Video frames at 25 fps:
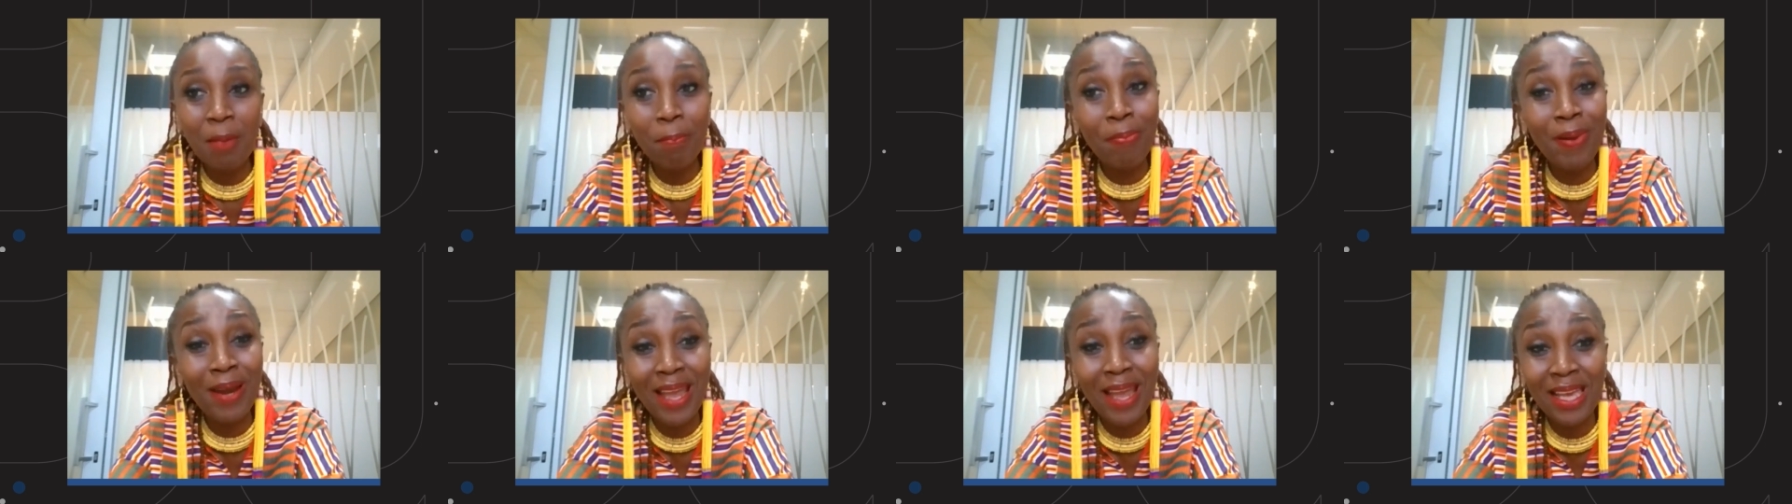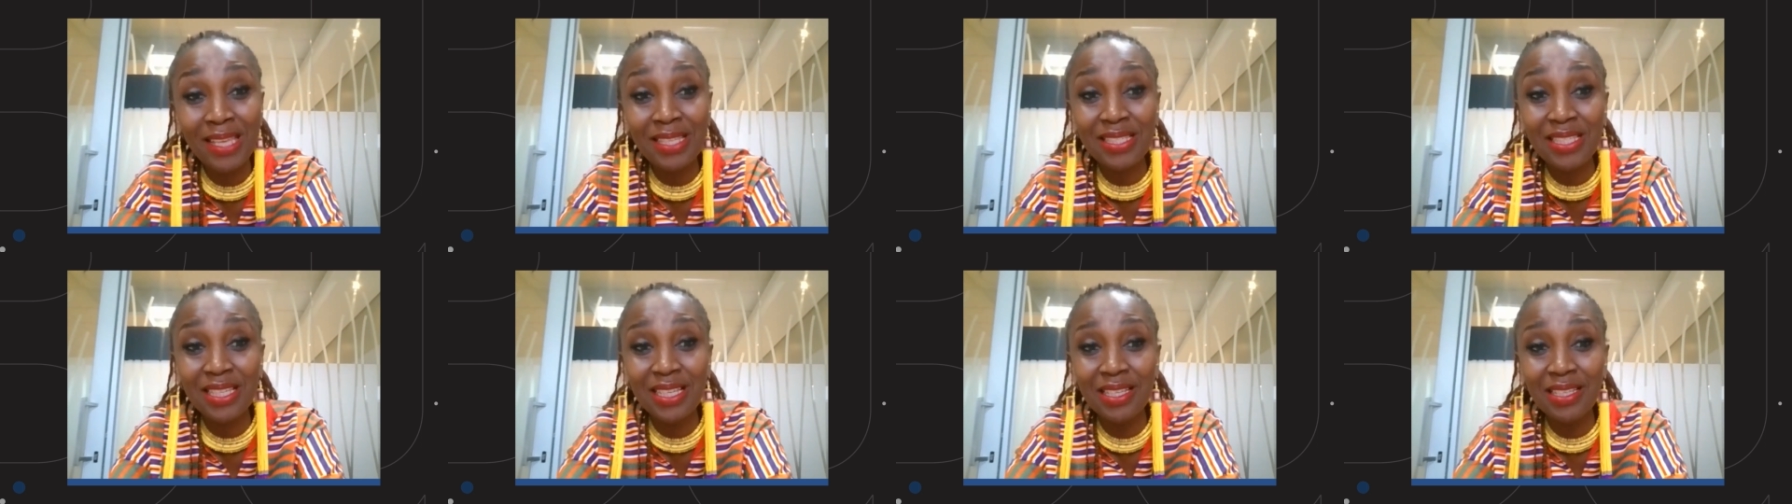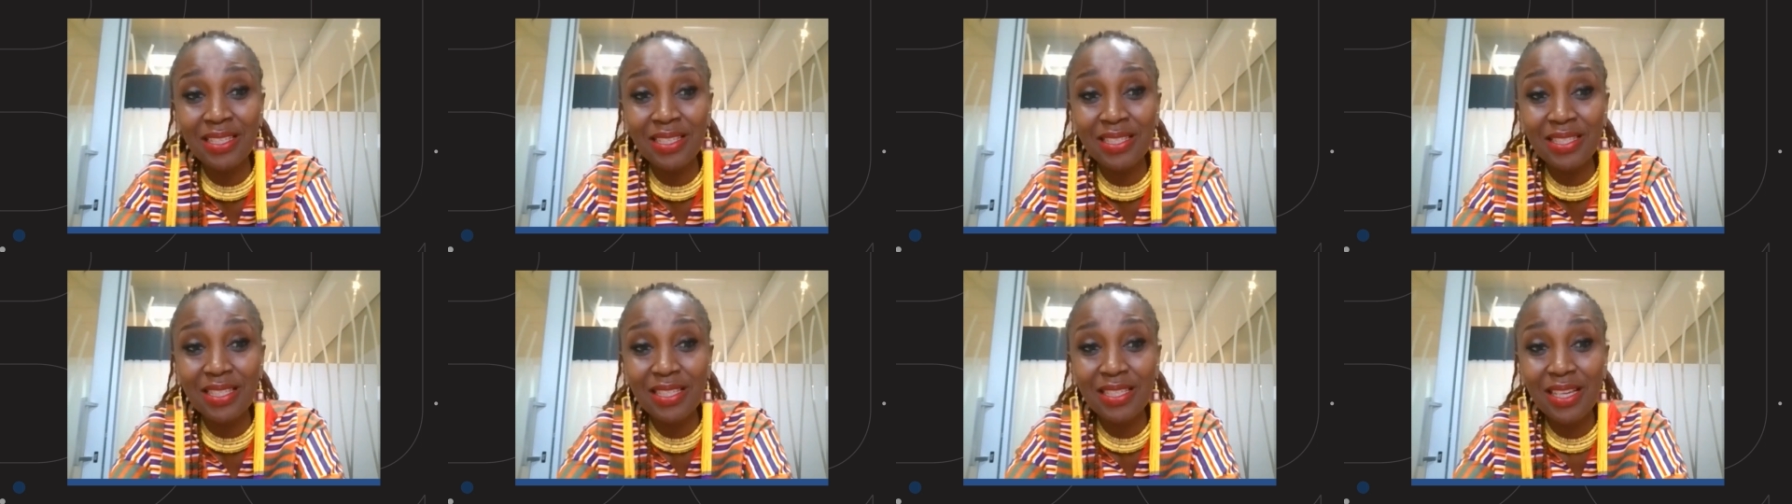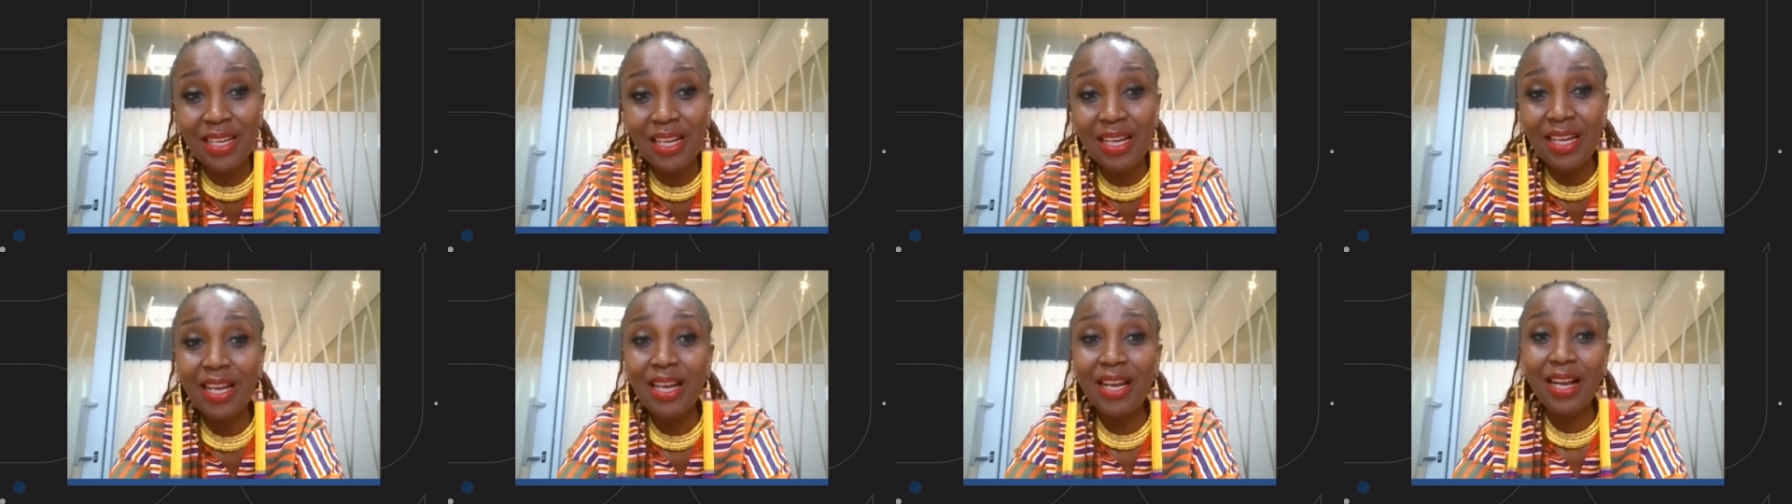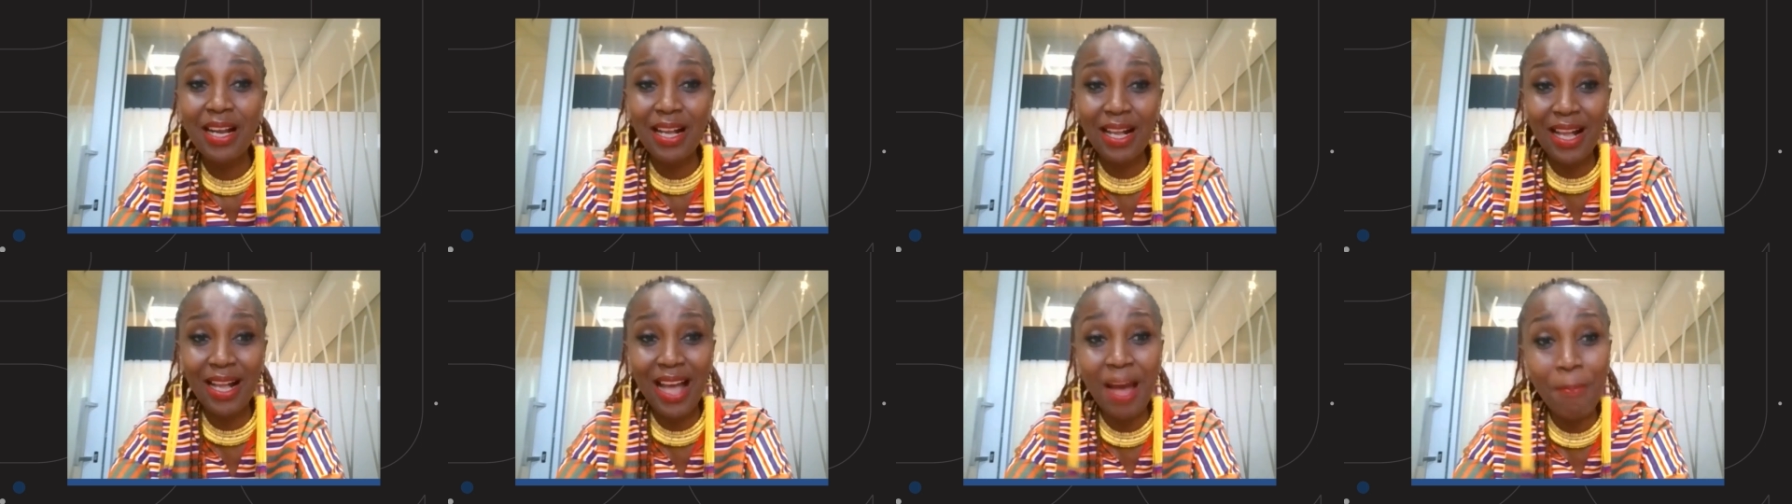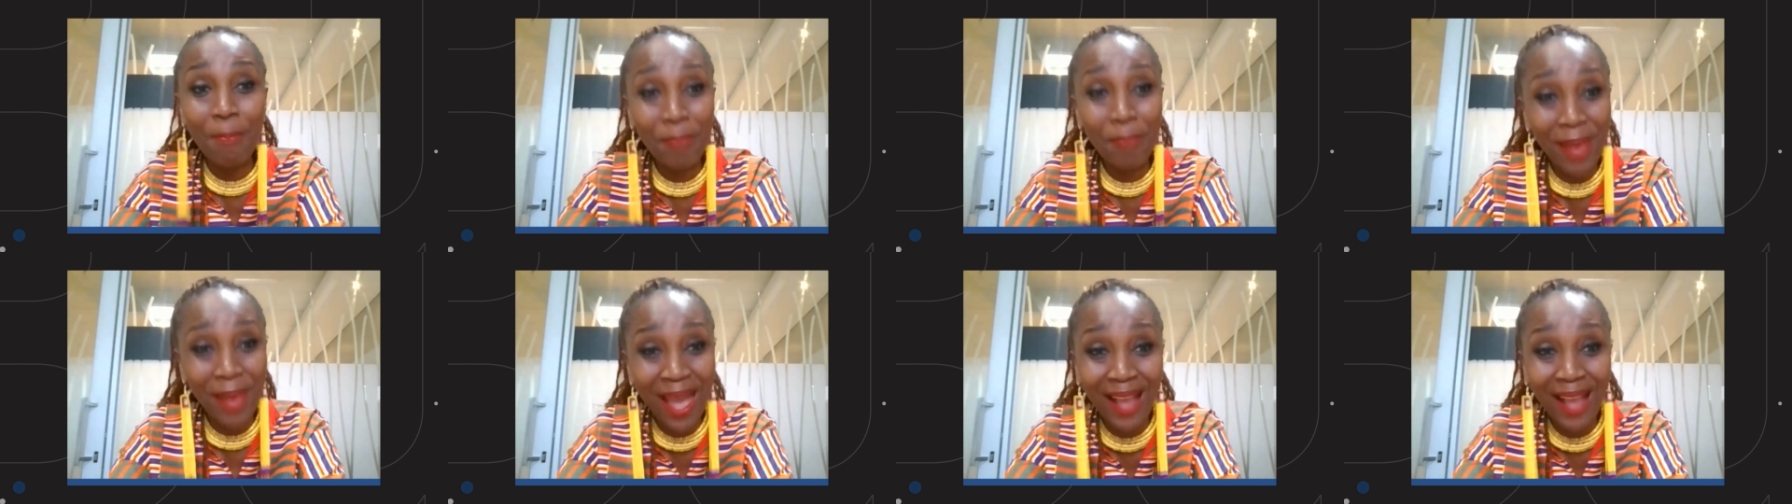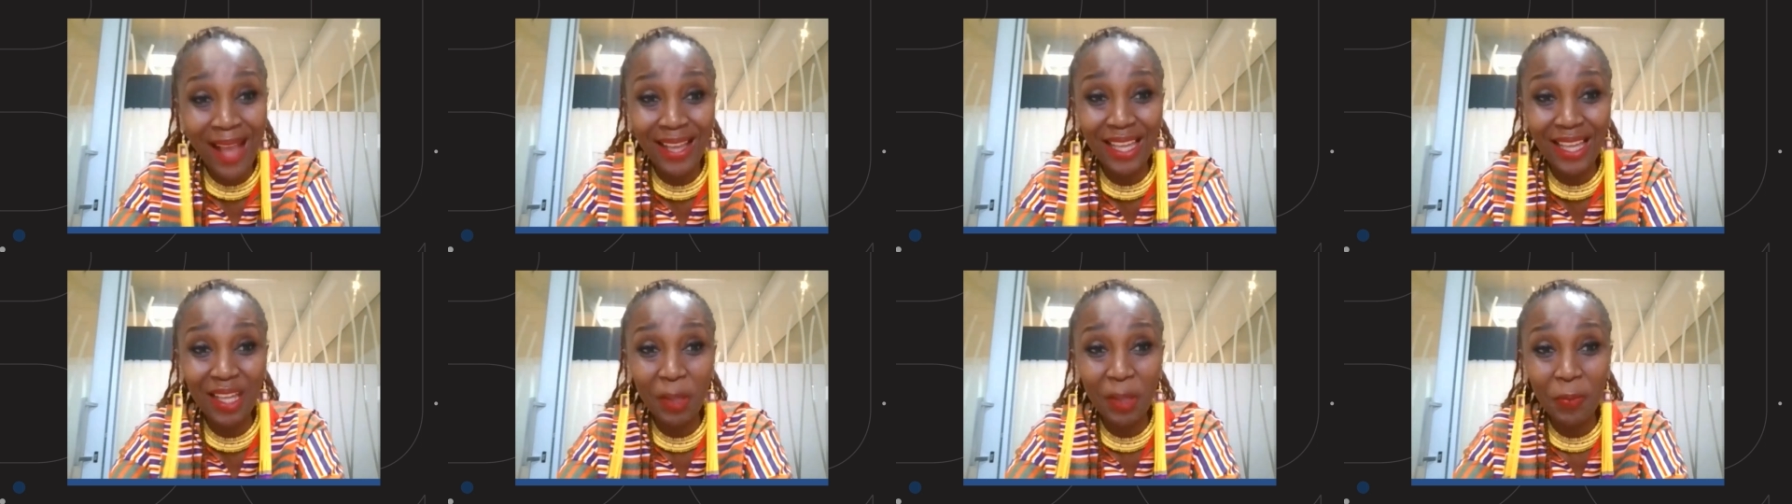places come back